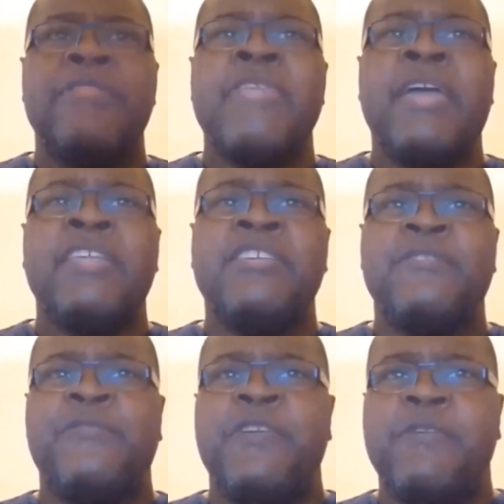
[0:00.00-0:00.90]
that
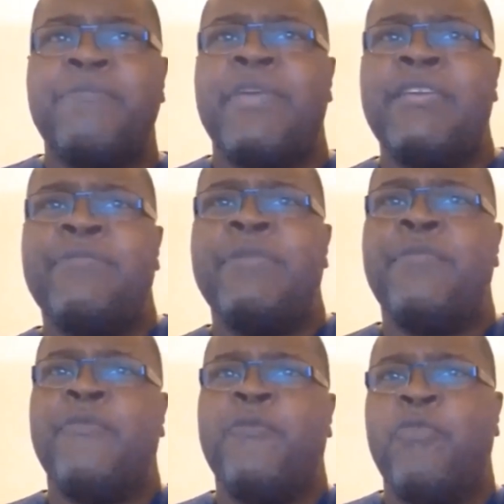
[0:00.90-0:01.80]
his fear may be
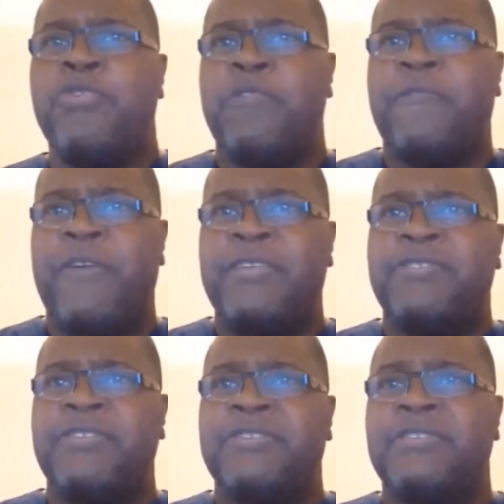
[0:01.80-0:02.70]
before your
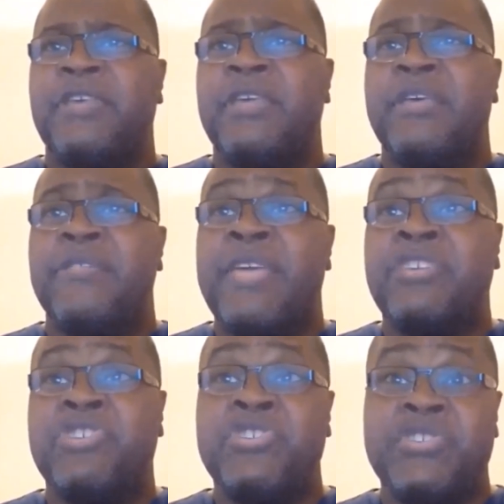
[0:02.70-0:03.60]
faces,
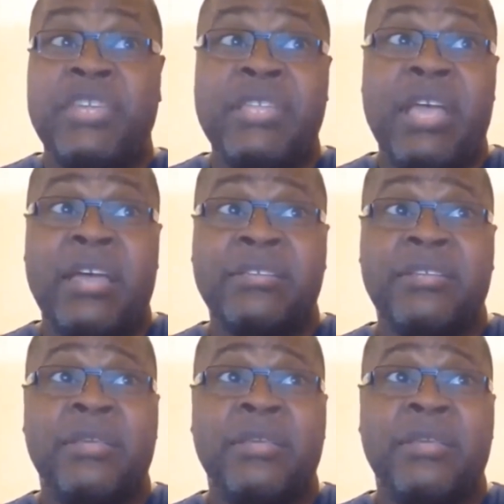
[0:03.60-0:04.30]
that ye sin not.